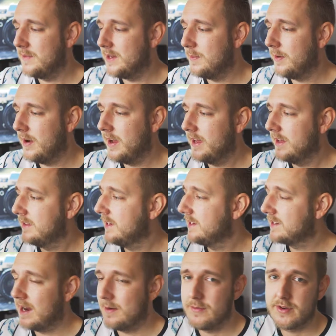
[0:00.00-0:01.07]
You buy
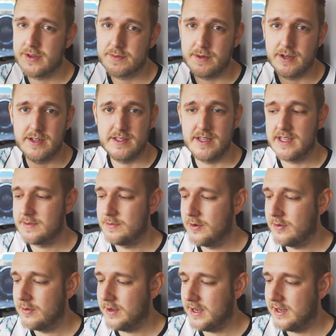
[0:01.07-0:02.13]
these cameras because they're
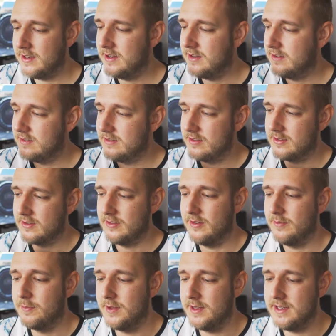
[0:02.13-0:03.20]
small and then you
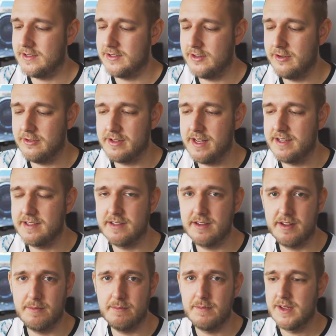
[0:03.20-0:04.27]
sort of put these huge lenses
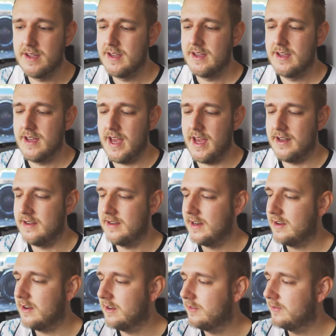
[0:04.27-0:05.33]
on them and
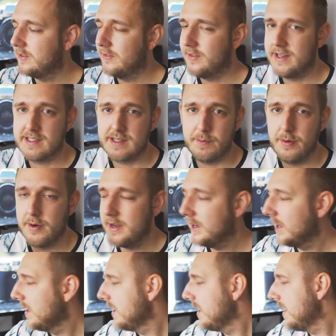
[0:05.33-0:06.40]
it kind of defeats the
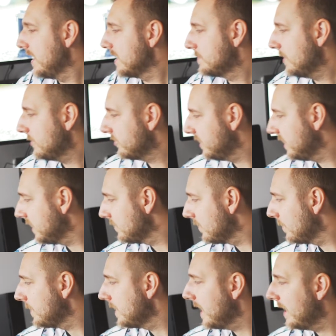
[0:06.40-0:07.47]
point, especially
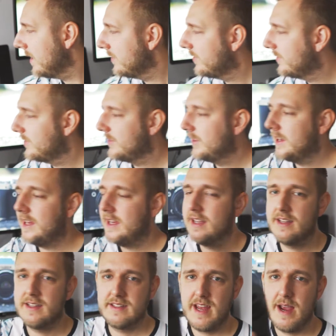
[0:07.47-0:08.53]
when we have the
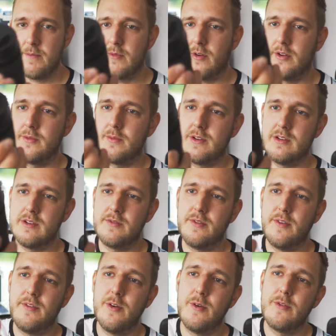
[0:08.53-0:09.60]
Tamron, which is
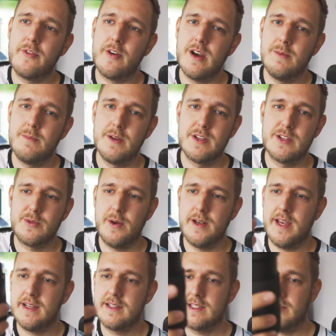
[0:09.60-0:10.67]
for full frame,
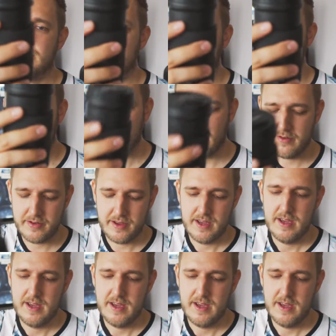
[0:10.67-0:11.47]
28 to 75,